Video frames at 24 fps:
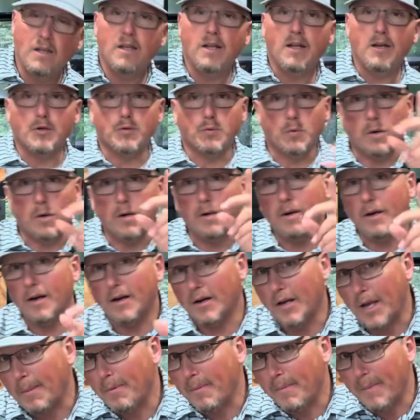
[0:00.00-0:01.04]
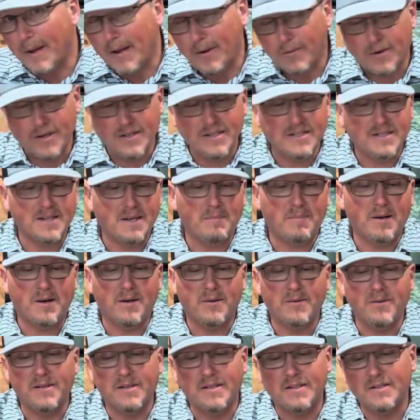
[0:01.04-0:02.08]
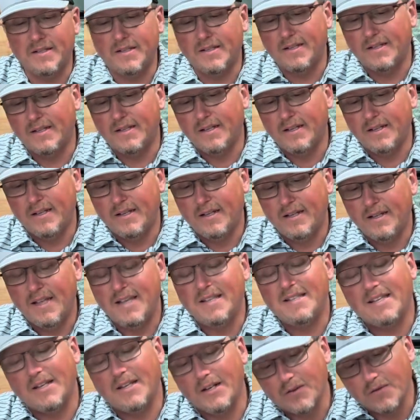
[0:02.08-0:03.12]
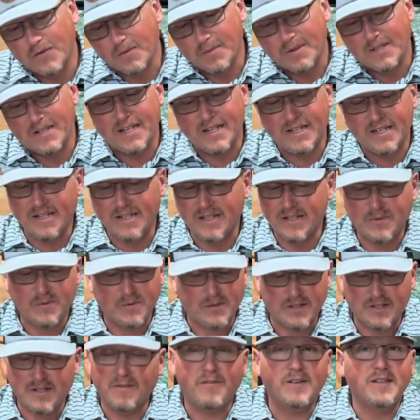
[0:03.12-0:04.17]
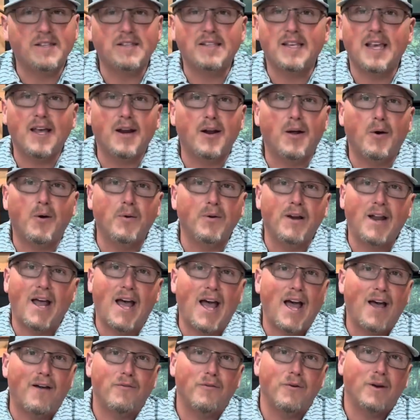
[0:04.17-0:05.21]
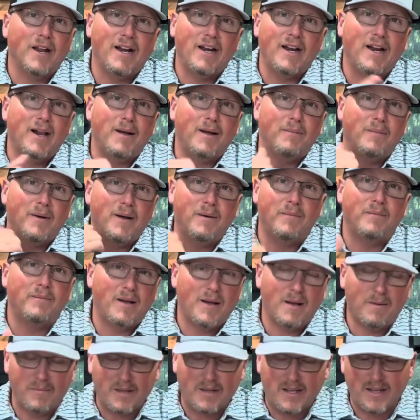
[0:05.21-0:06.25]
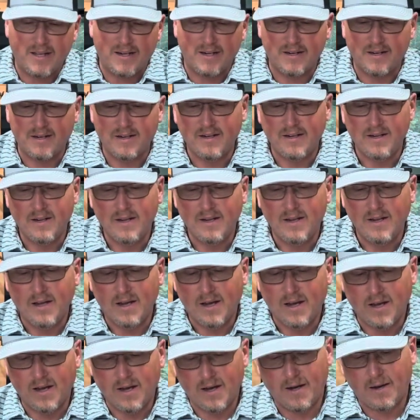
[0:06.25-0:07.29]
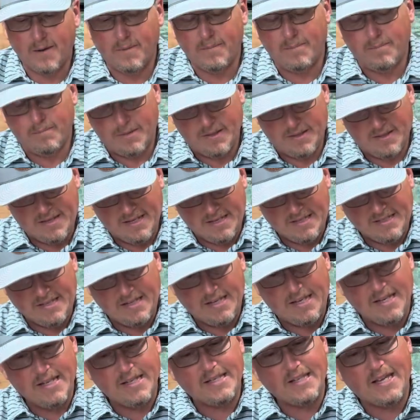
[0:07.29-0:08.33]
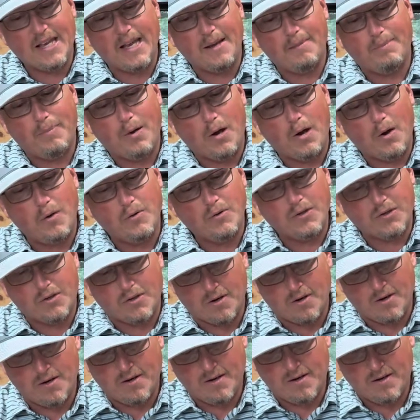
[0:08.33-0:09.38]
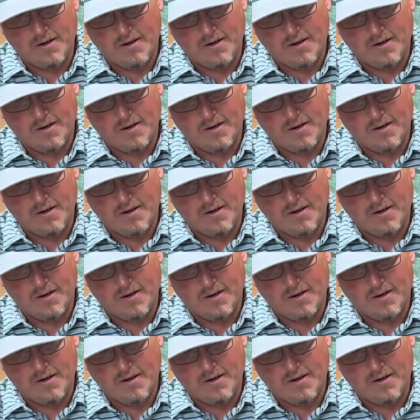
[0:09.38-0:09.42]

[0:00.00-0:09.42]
there's a couple main reasons I bought this. They said it's from the 60s, which if it's that old knife related, I'm in. But this is a poster,